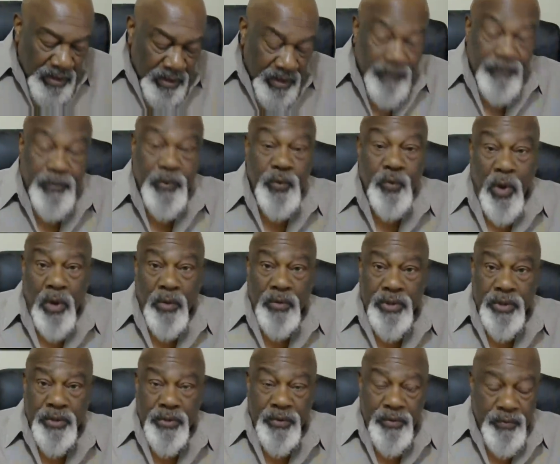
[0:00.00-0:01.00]
if you
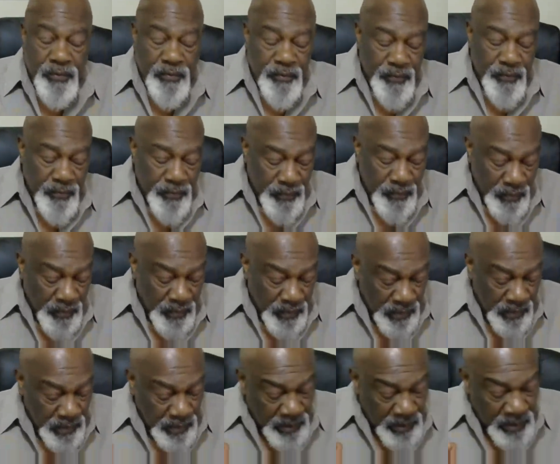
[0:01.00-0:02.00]
want to,
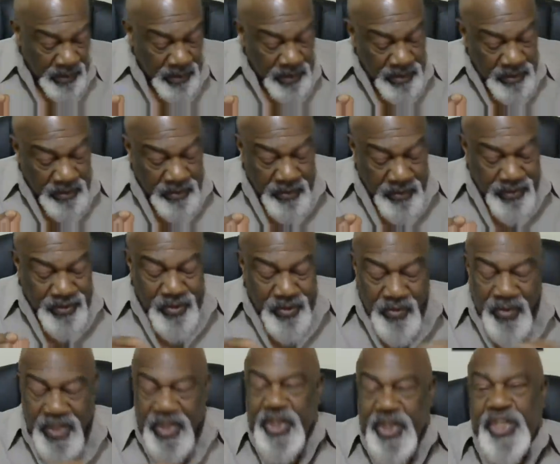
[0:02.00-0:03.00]
you know, you
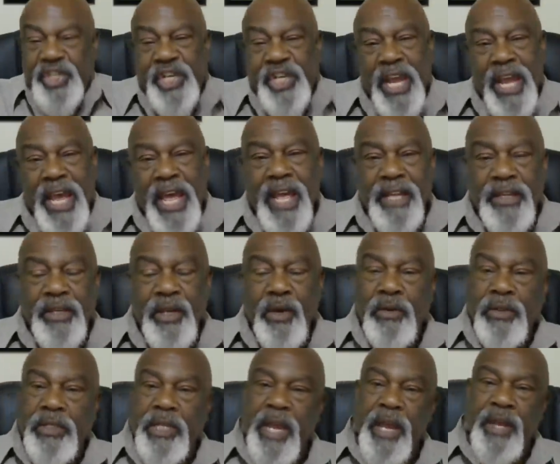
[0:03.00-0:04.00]
can shed
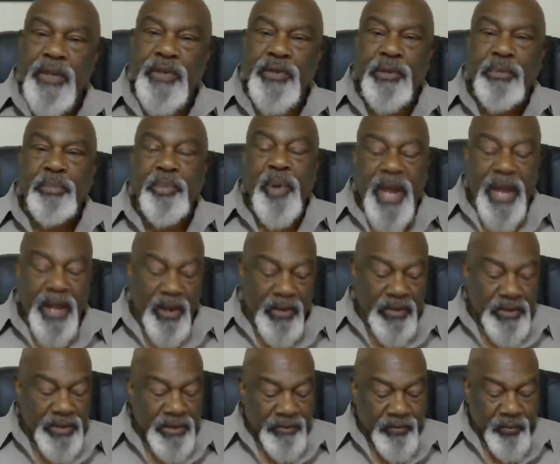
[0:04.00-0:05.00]
those extra
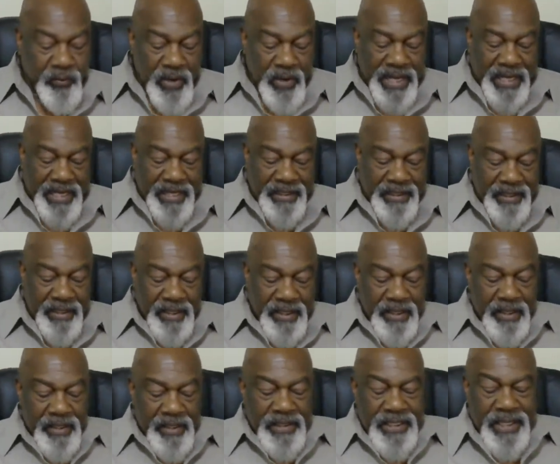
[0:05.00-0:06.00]
pounds of weight,
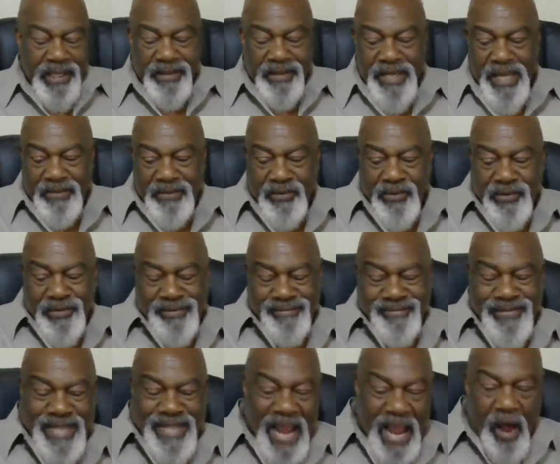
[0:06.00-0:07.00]
that
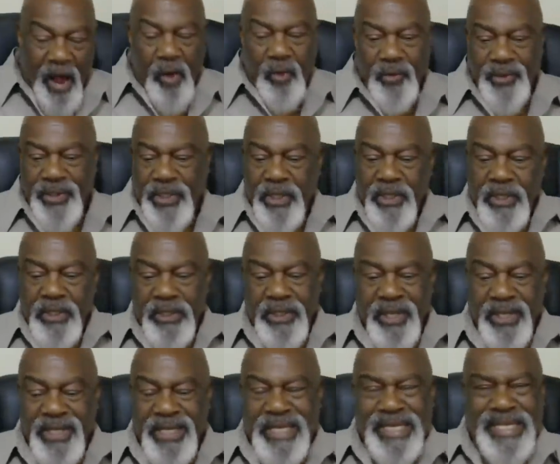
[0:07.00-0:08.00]
doubt,
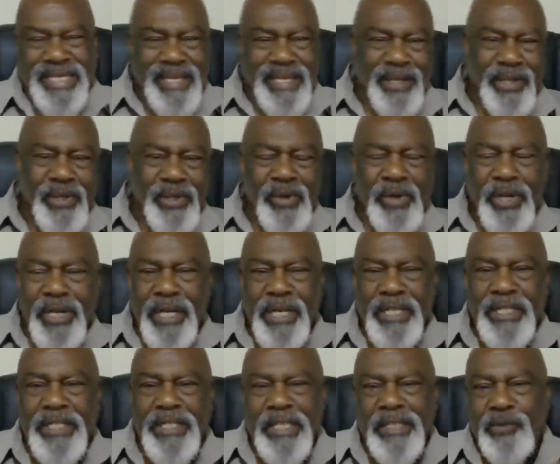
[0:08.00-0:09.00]
that insecurity.
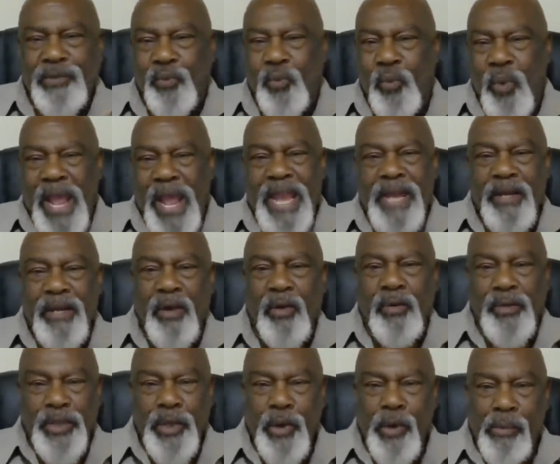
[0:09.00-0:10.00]
That's just weight
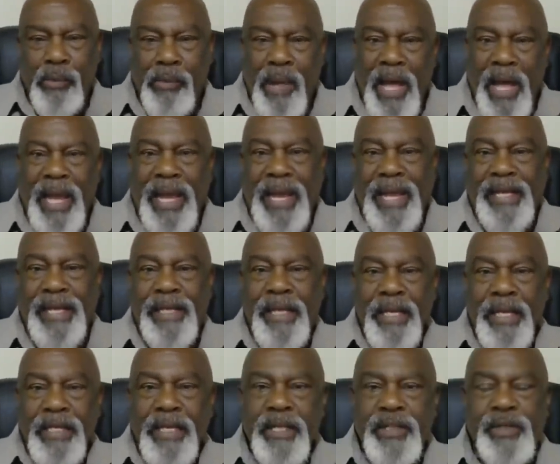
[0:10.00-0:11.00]
on your mind
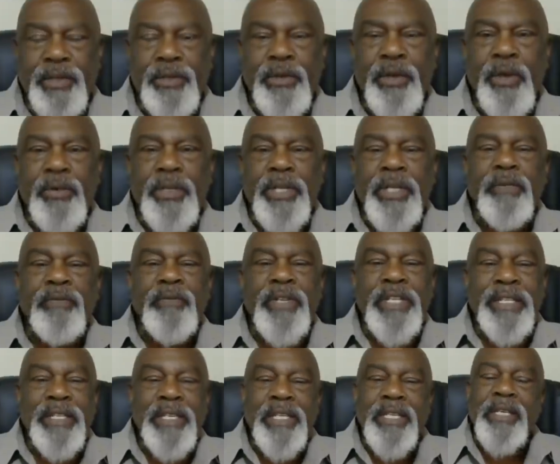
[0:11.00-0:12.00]
that you don't
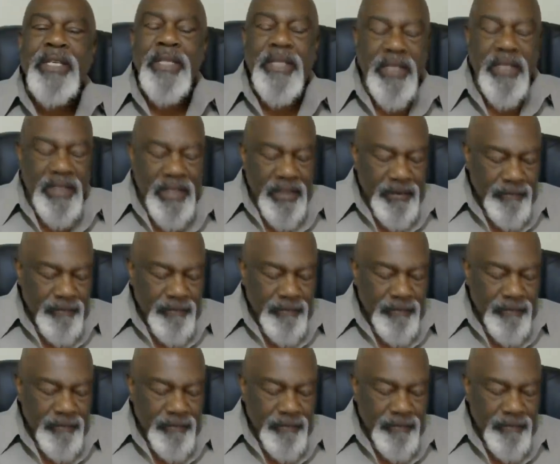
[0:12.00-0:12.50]
even need.